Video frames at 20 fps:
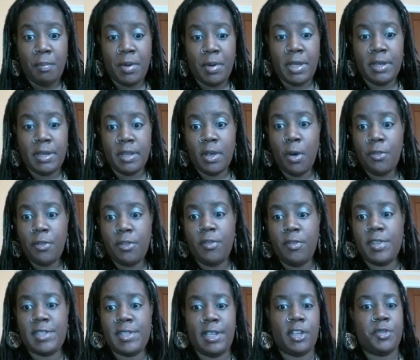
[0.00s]
But go through
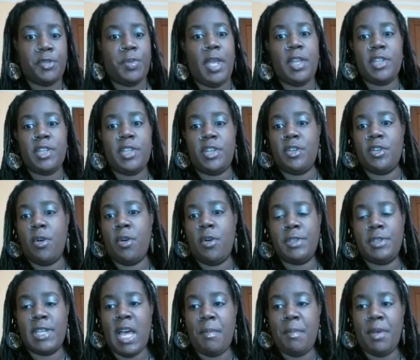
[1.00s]
the sales page in your own
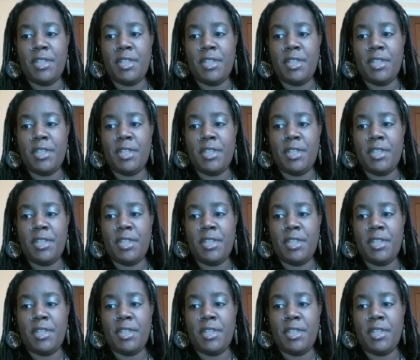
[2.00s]
time.